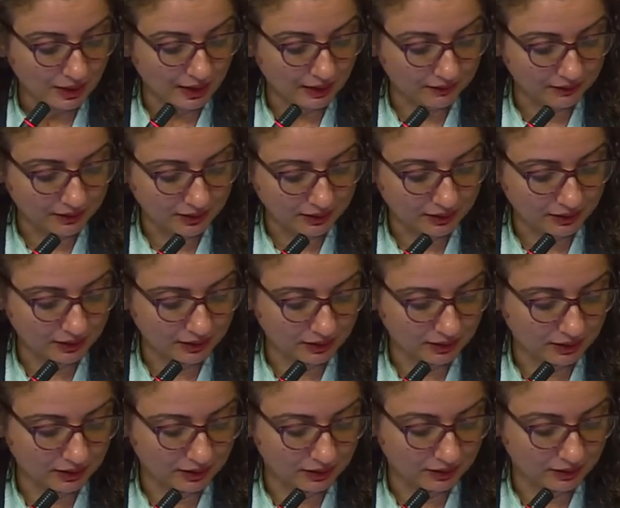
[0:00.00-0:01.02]
And
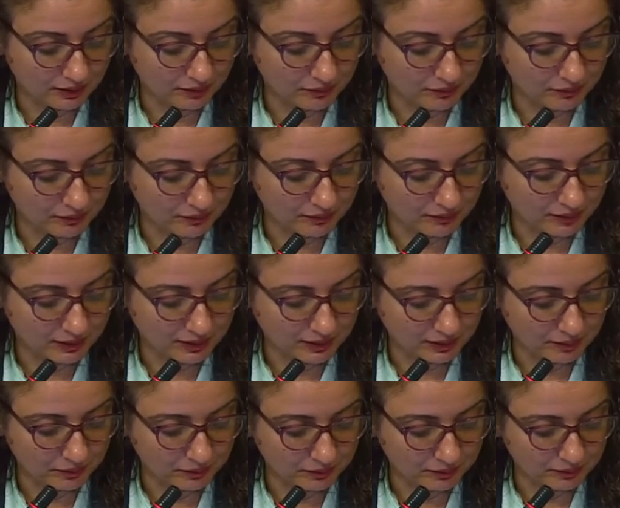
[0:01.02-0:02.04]
then
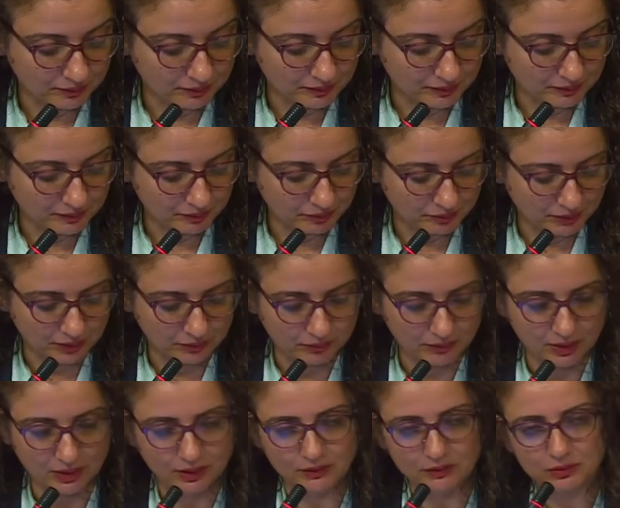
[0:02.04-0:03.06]

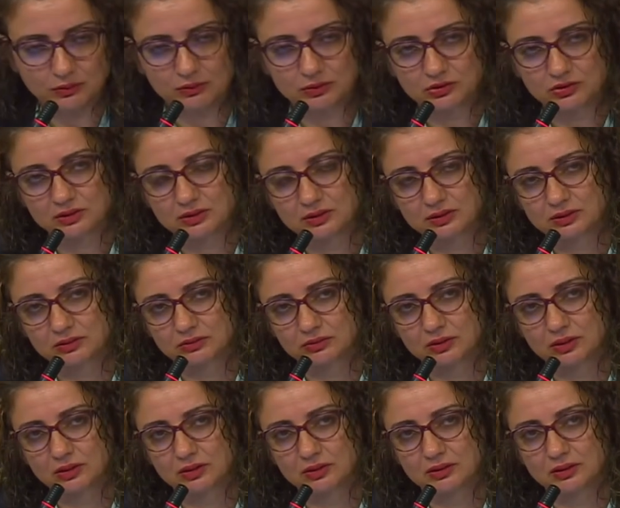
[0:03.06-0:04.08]
my other question is
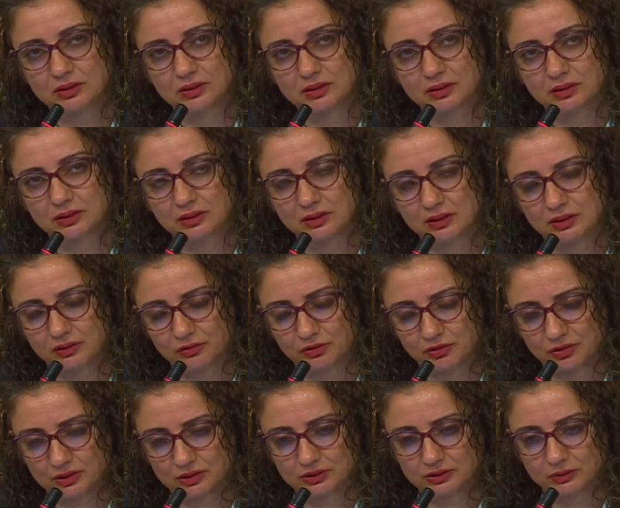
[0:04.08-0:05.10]
regarding
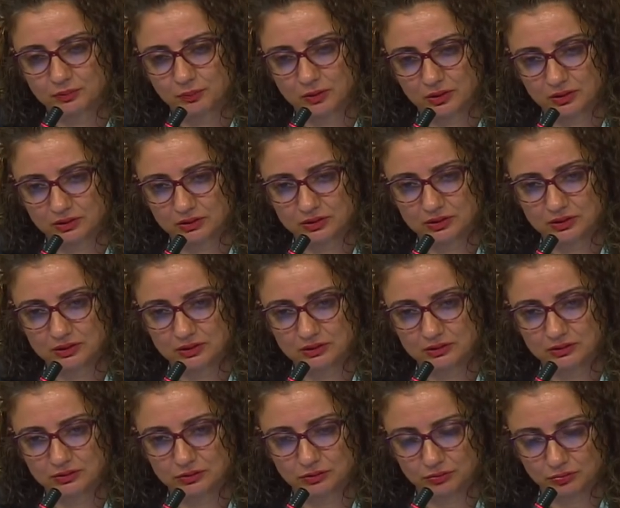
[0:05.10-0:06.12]
third
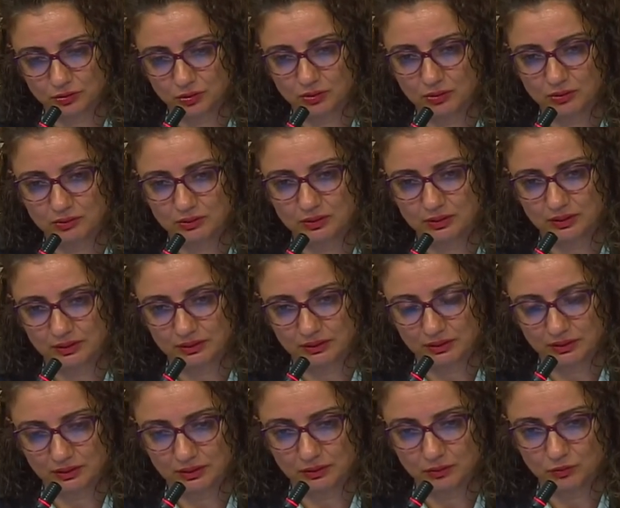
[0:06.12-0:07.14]
parties' role in
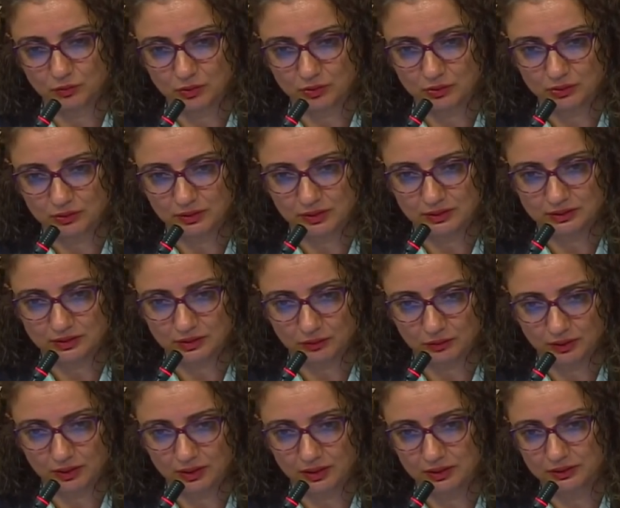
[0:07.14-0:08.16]
the war that's
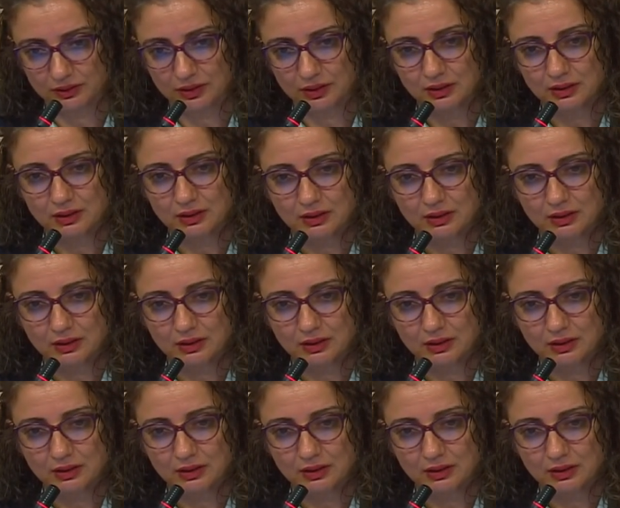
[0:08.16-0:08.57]
going on,